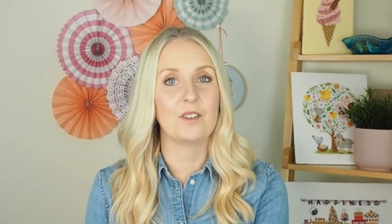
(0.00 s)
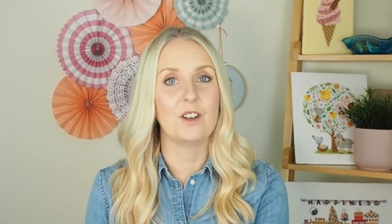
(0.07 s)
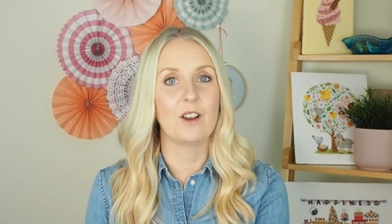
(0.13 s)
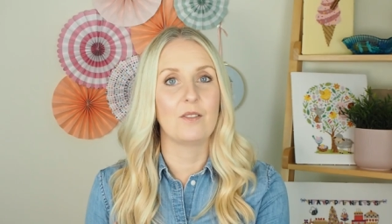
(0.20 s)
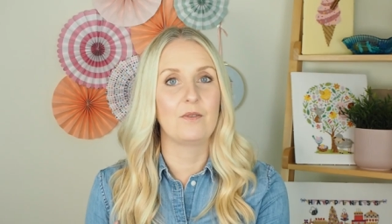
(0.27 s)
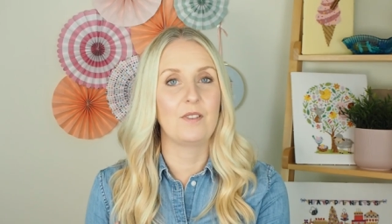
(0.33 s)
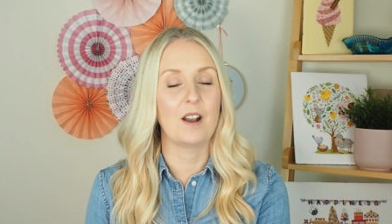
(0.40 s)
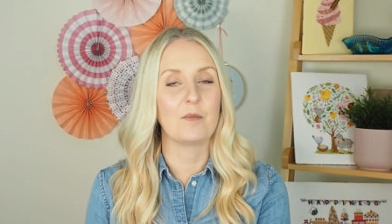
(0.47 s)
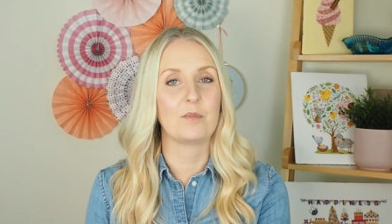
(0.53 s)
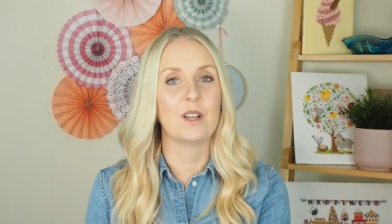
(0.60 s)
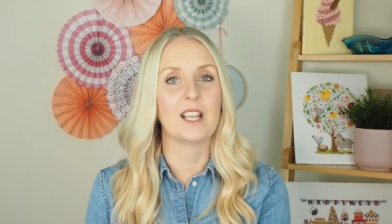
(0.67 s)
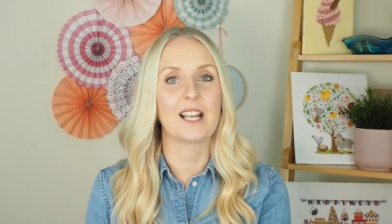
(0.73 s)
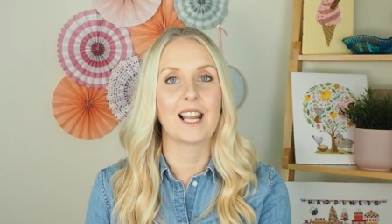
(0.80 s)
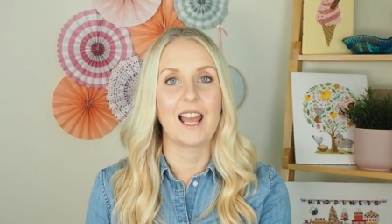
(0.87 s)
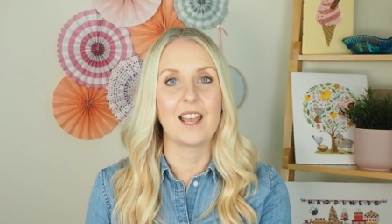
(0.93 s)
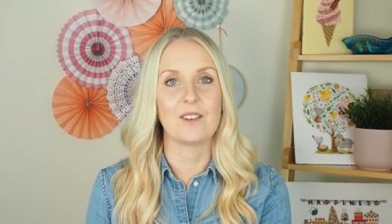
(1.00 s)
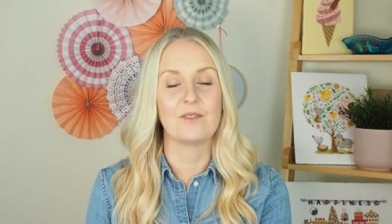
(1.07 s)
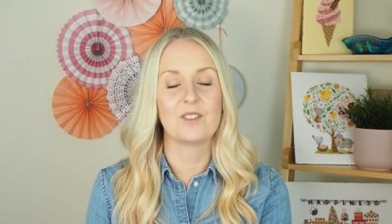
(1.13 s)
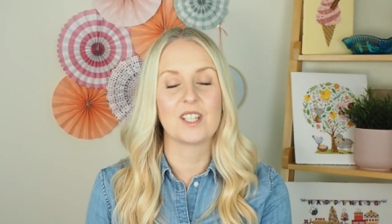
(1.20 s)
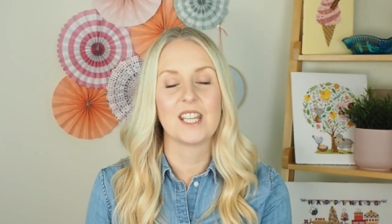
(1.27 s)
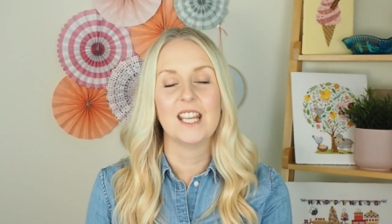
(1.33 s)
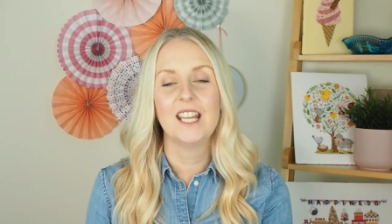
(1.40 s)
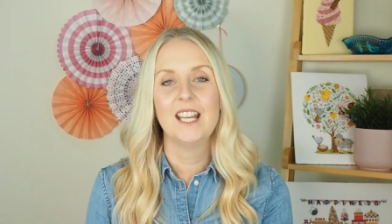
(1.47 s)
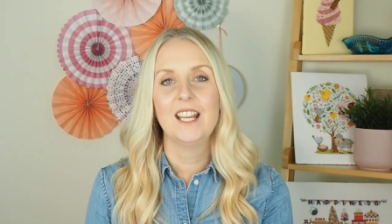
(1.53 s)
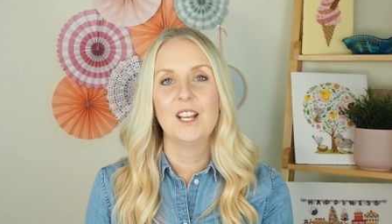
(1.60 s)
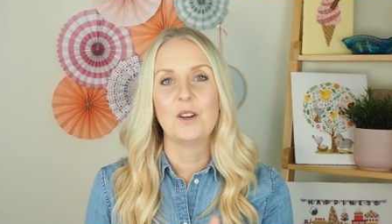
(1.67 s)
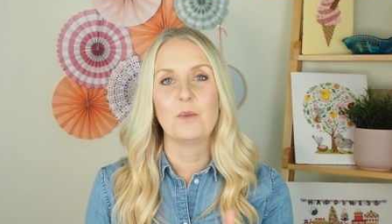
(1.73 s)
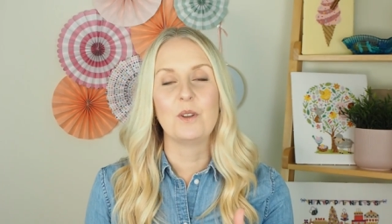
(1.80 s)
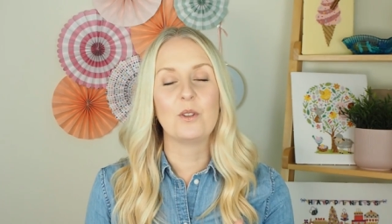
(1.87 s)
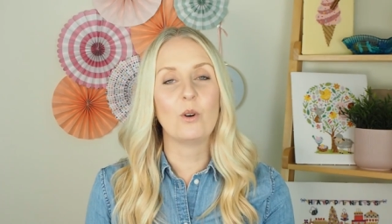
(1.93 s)
enough fabric left.
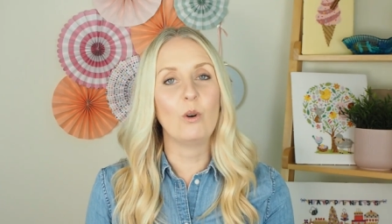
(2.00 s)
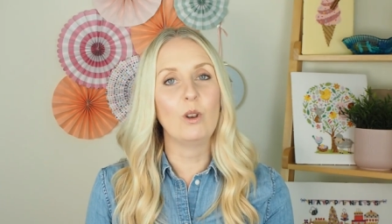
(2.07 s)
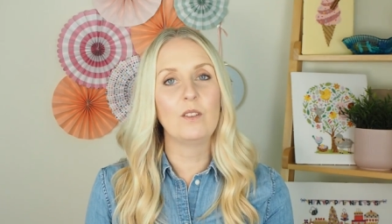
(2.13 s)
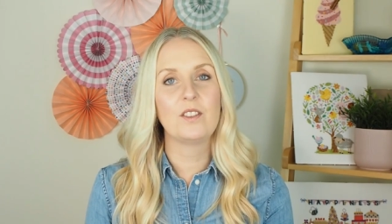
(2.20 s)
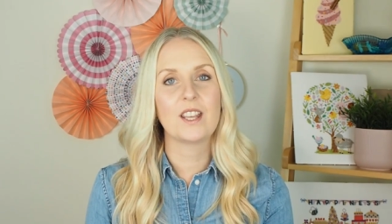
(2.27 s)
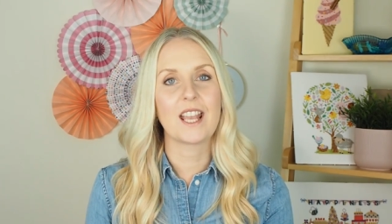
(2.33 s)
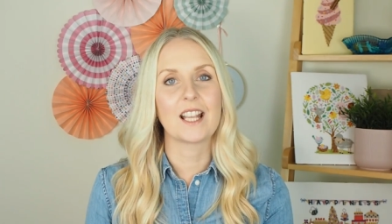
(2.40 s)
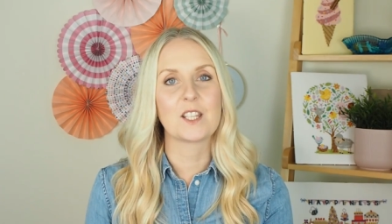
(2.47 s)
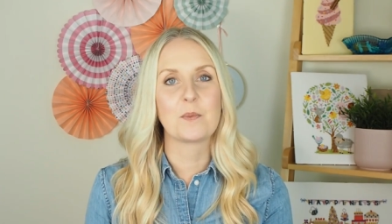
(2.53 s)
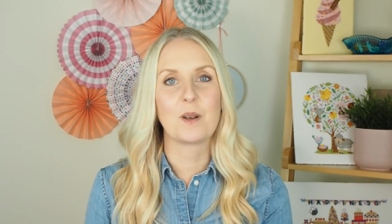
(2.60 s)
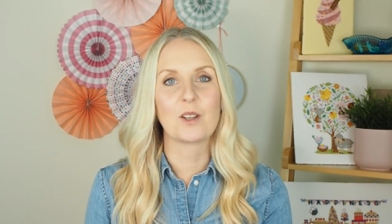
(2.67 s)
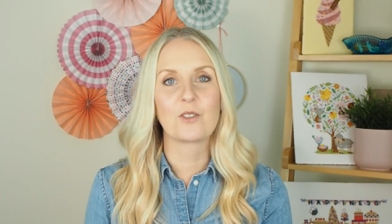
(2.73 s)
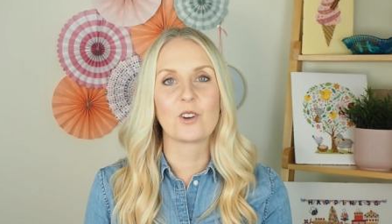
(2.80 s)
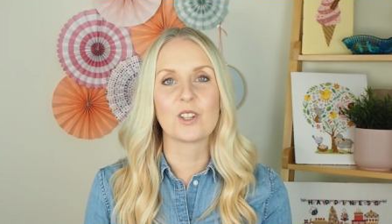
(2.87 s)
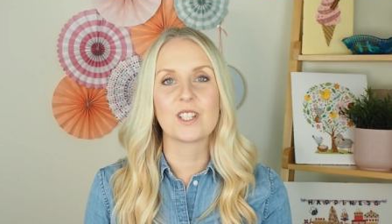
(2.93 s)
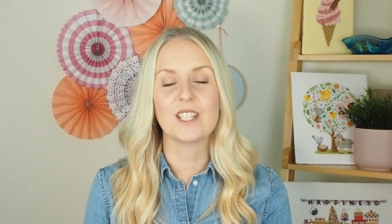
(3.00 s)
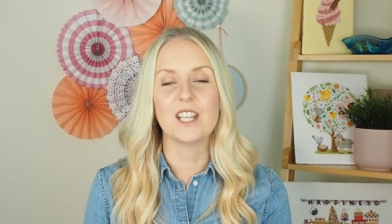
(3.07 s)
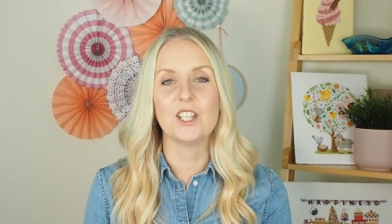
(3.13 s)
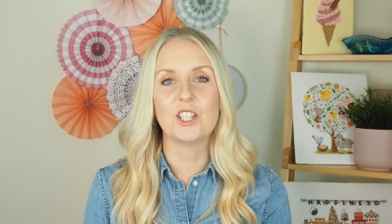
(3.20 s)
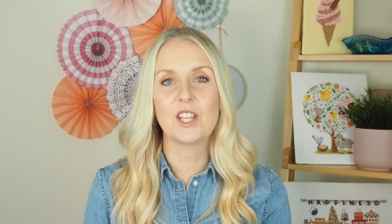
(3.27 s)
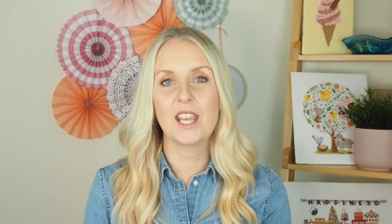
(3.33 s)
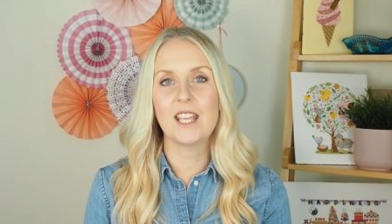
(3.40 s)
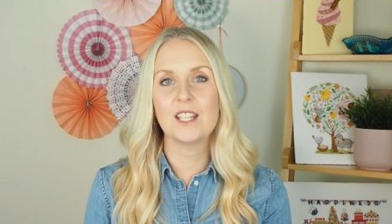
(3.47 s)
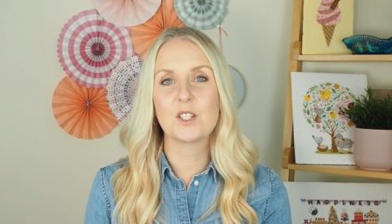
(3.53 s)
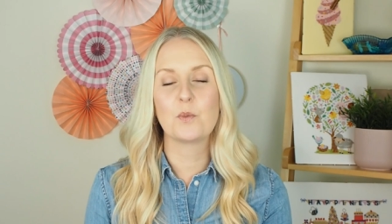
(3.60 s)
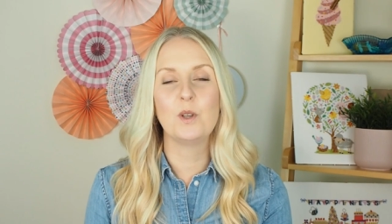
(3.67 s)
With all of the Caterpillar Cross Stitch kits,